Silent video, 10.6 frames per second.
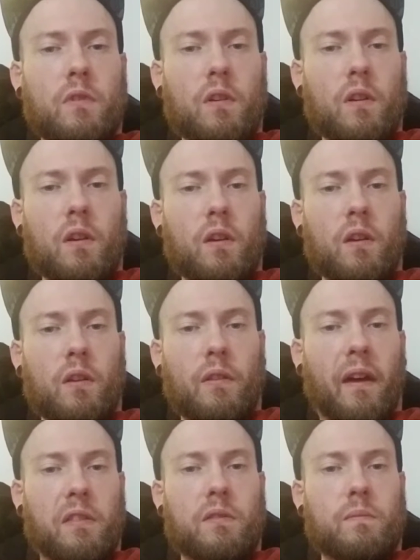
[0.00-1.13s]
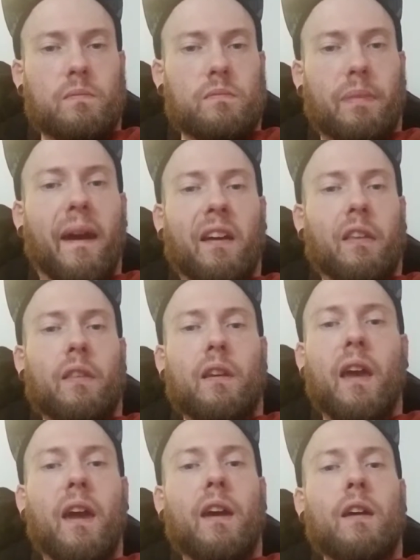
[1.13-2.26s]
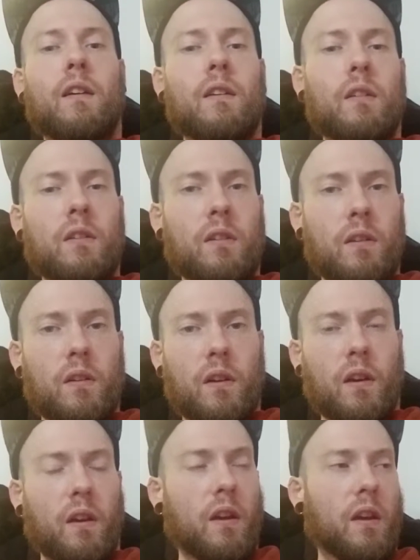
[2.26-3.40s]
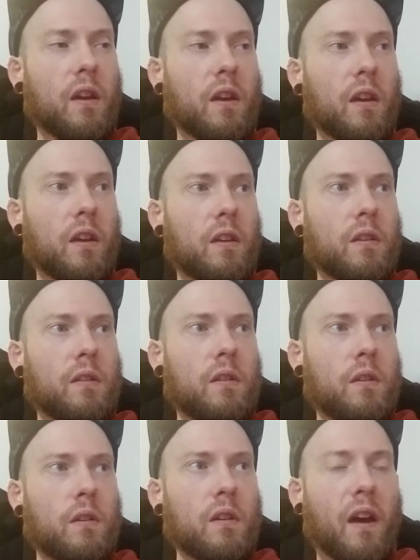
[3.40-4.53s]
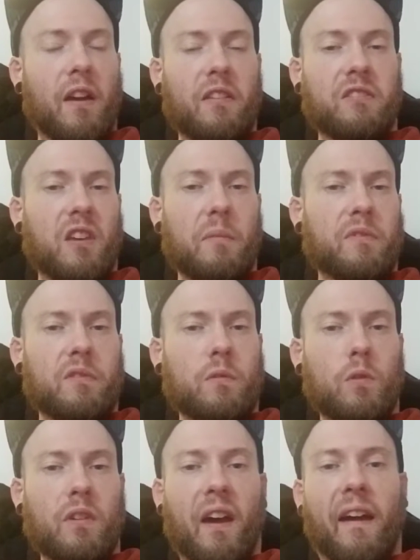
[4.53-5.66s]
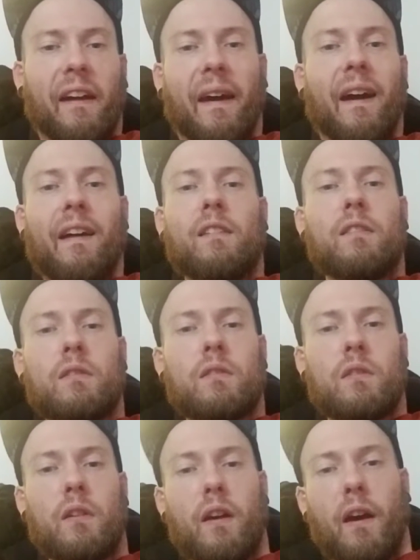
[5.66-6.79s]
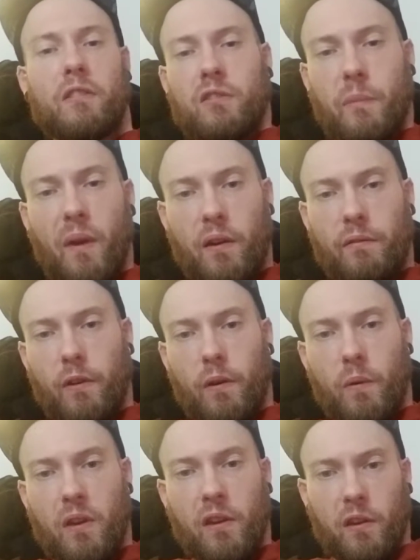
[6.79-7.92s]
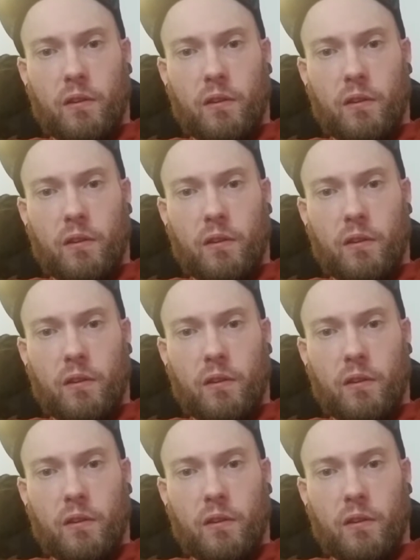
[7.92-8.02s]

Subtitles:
and like back in the day. And I skipped school and got caught. And I got suspended for a week.